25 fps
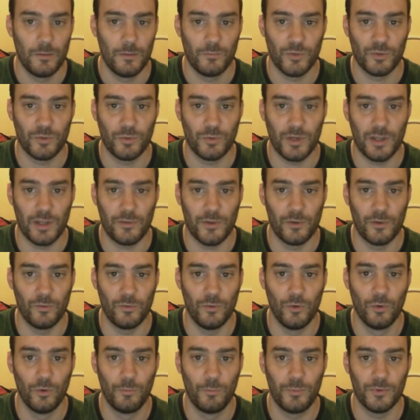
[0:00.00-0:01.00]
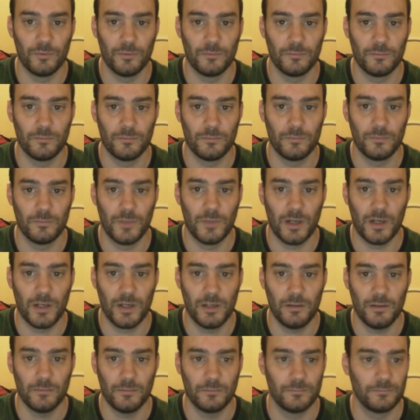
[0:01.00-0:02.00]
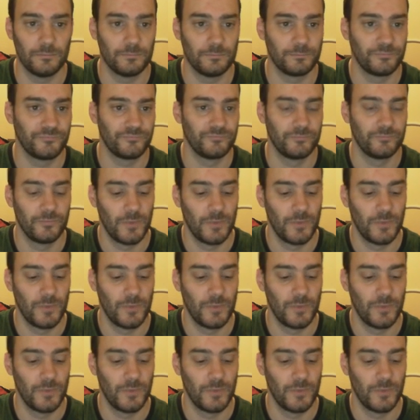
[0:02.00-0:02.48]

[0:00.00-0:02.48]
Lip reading: So I'm going to make a loop in the guitar part,